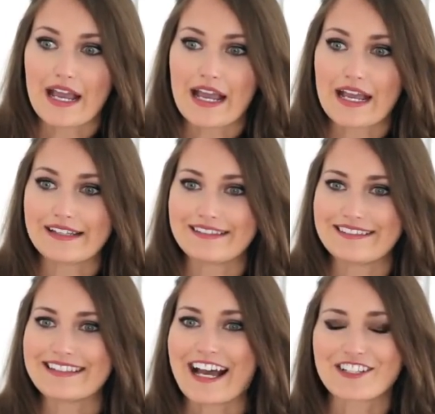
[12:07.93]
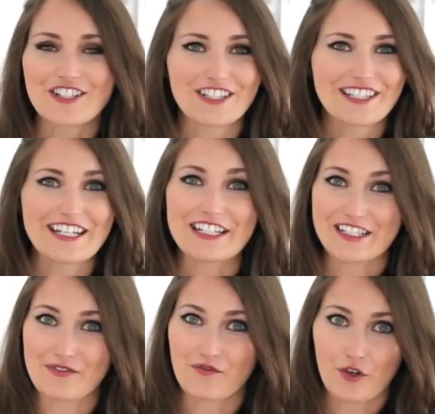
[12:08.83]
And that just
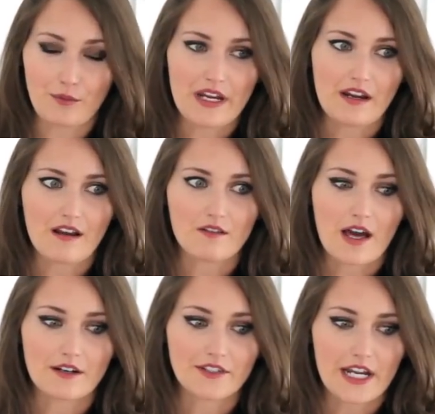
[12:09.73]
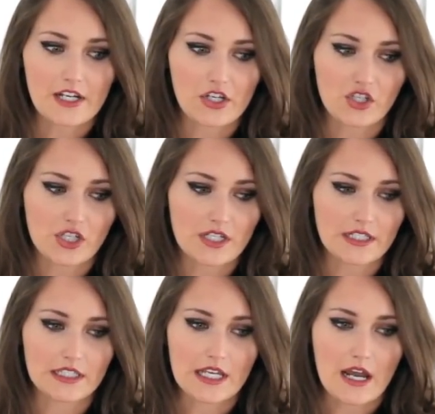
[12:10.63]
isn't for me. A lot of
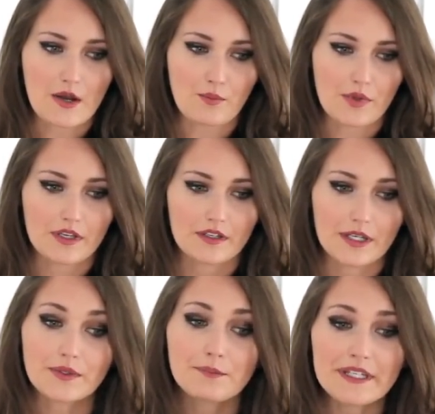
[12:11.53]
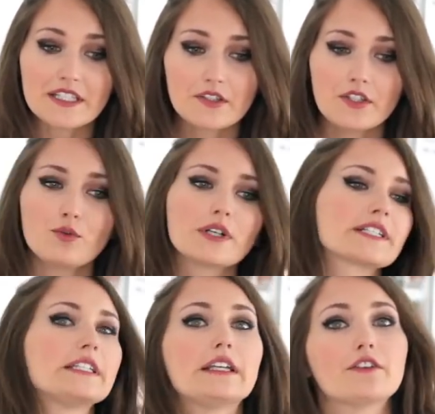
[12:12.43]
dietitians, it was basically you
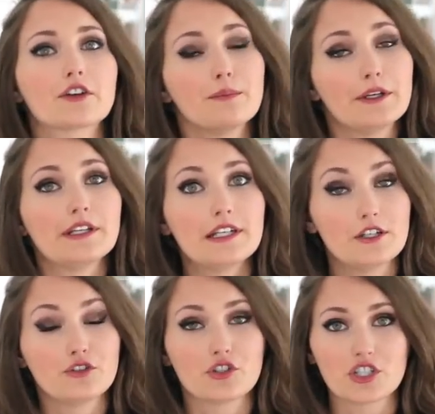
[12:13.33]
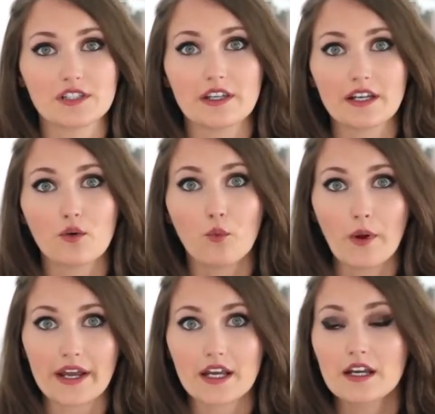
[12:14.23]
worked in either community nutrition like
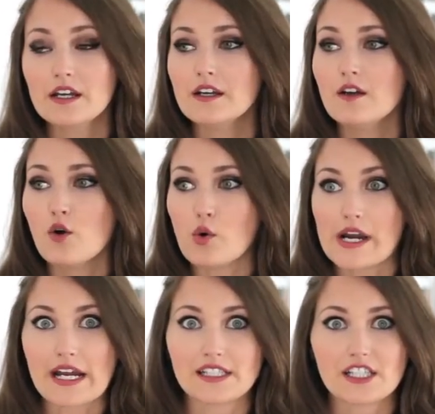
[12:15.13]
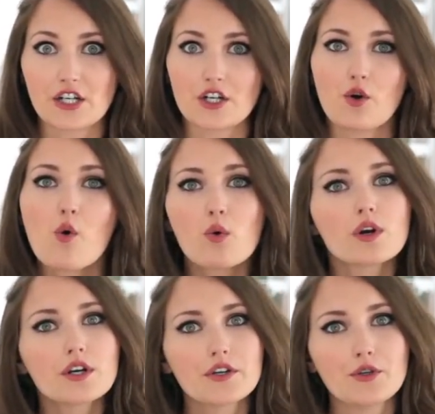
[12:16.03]
WIC or Head Start,
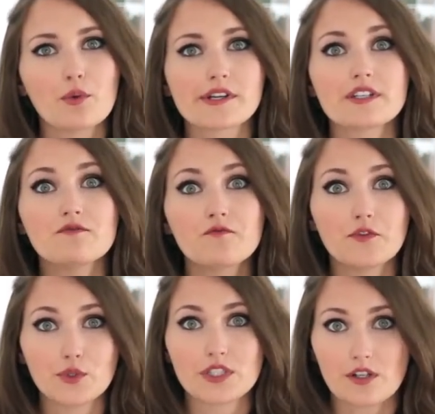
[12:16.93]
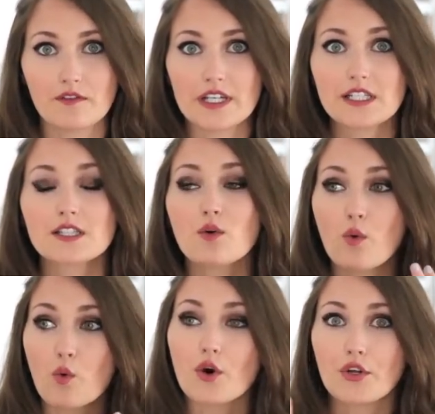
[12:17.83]
or you worked in food service,
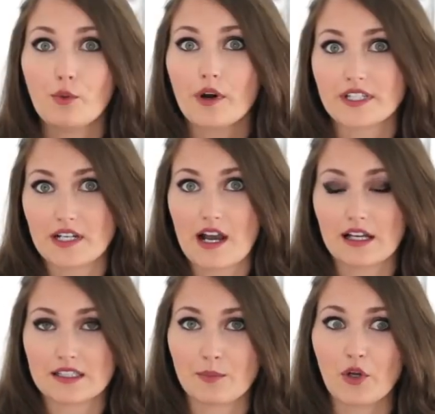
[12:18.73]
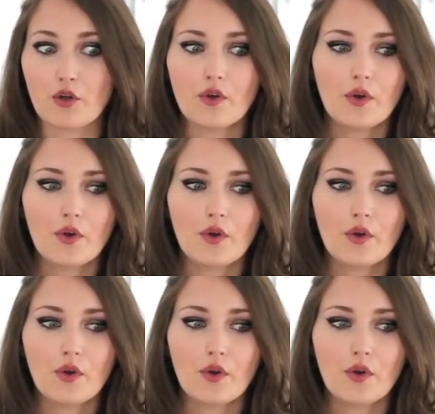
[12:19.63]
or you worked in a hospital.